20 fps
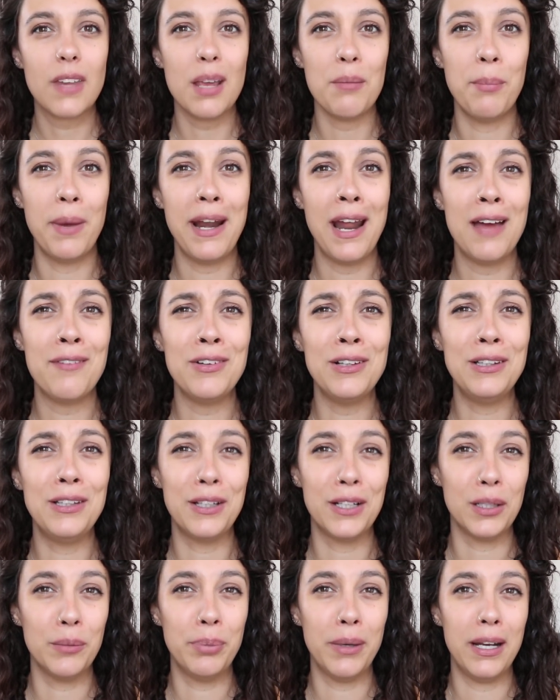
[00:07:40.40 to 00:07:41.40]
Might have a
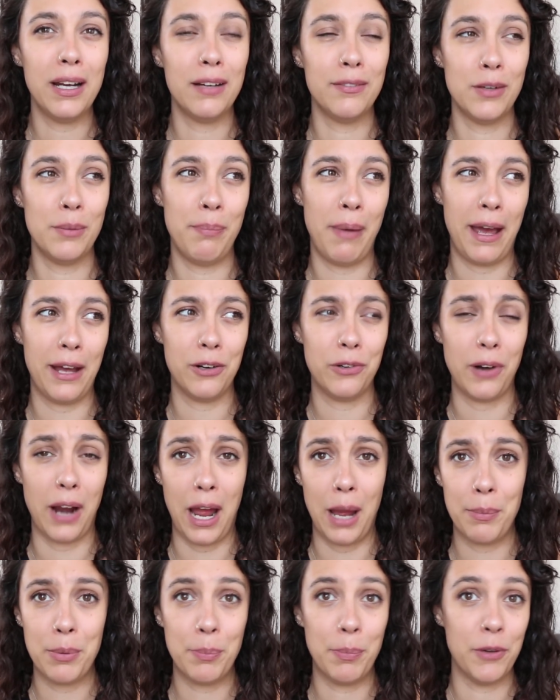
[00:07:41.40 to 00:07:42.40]
little bit of a bad
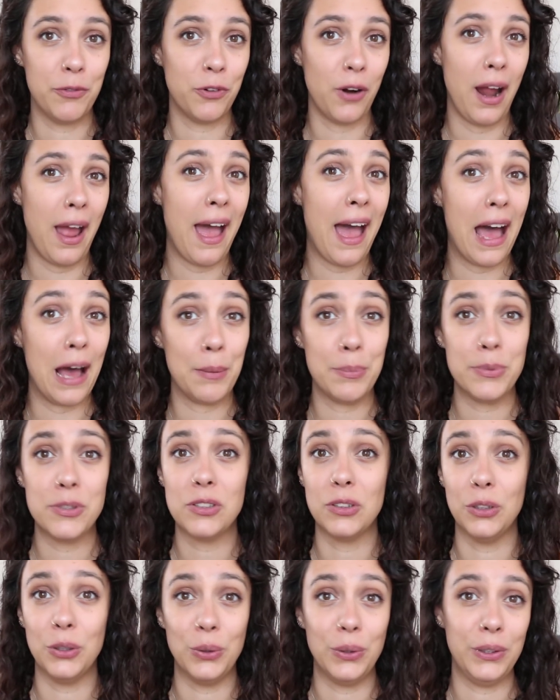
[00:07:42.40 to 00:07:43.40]
rap, but for
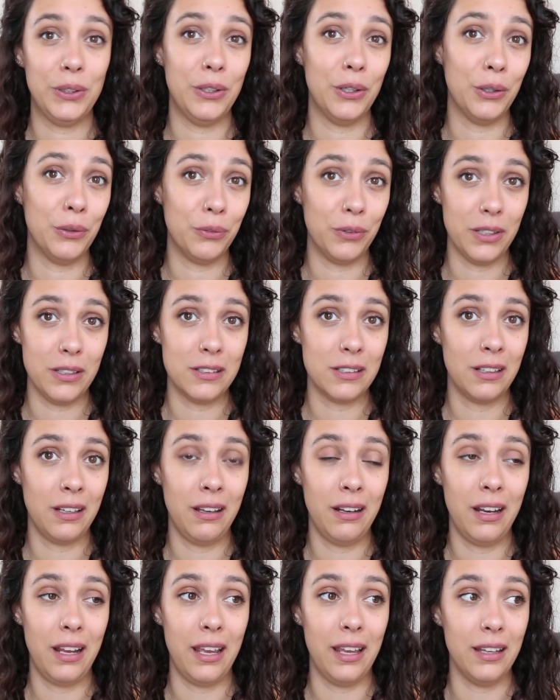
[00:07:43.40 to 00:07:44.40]
absolutely no
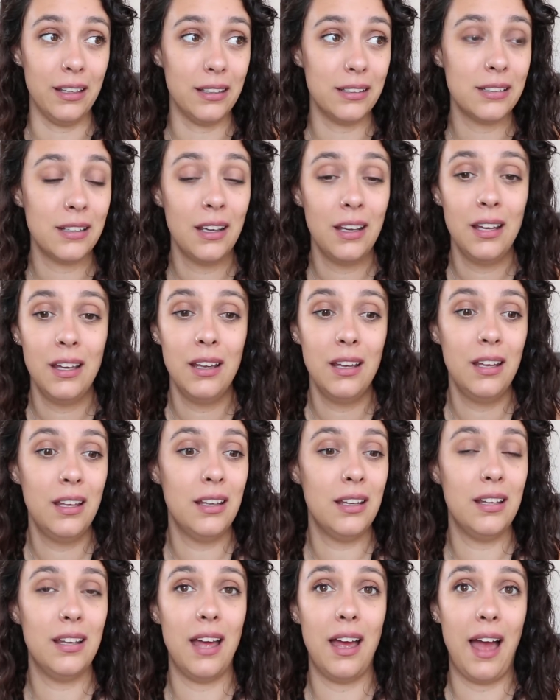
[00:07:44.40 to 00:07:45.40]
reason. It
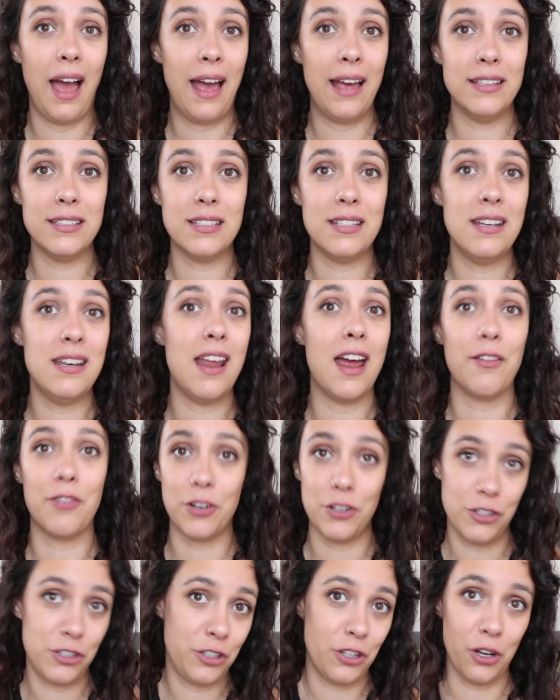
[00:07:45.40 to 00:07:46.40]
has
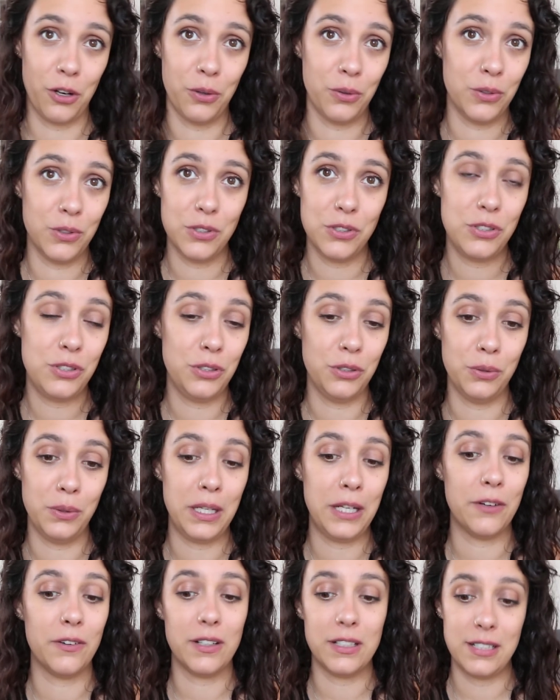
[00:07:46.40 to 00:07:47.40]
never shown to
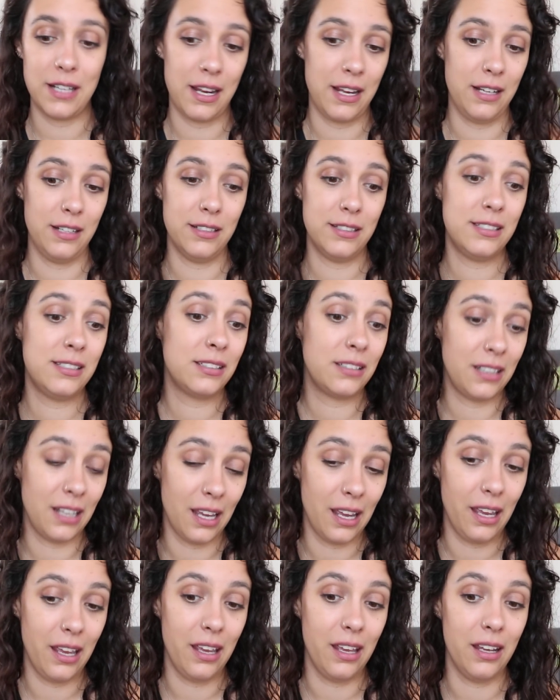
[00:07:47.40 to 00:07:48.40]
irritate
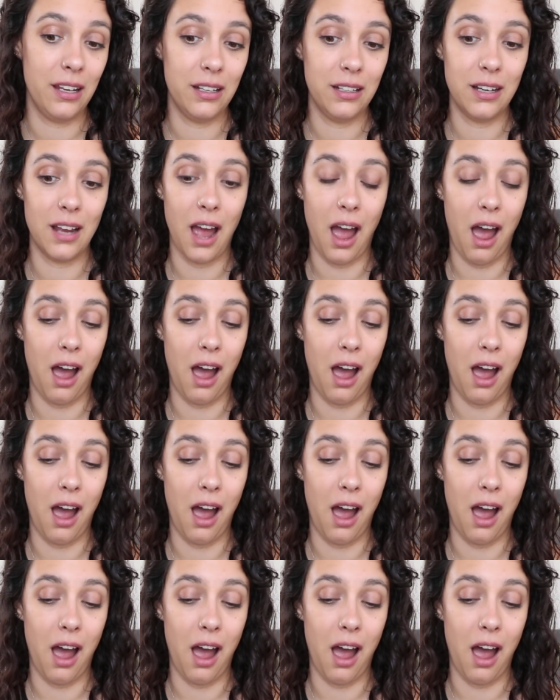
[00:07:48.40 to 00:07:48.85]
skin.